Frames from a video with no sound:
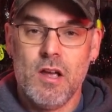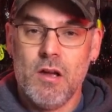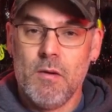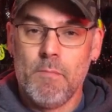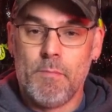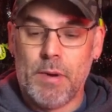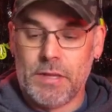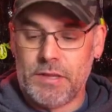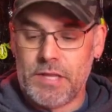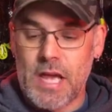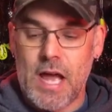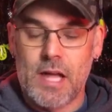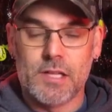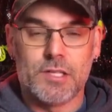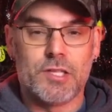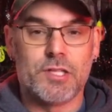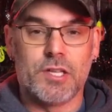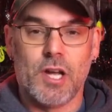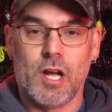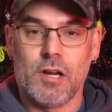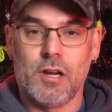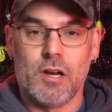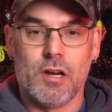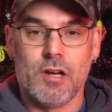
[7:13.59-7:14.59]
but that
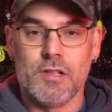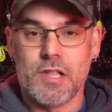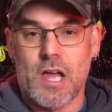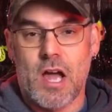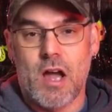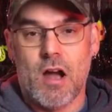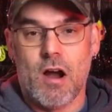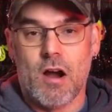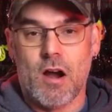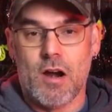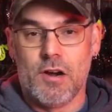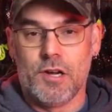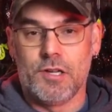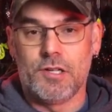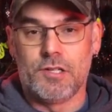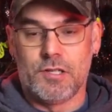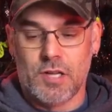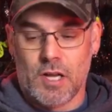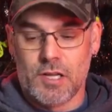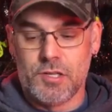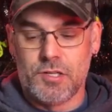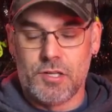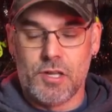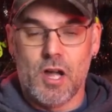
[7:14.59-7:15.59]
sucker and that harness
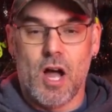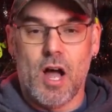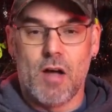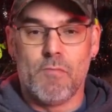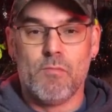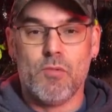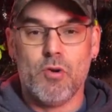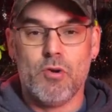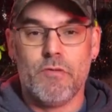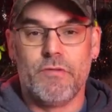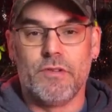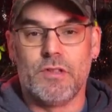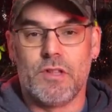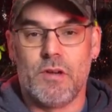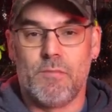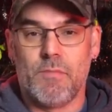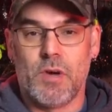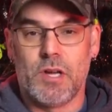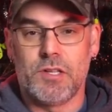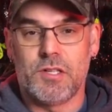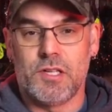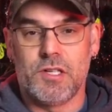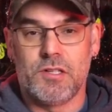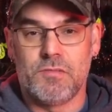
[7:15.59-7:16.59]
does not move in the
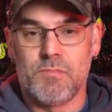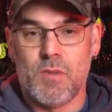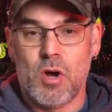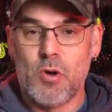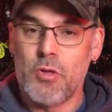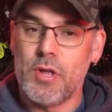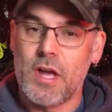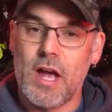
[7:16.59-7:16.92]
musky's mouth.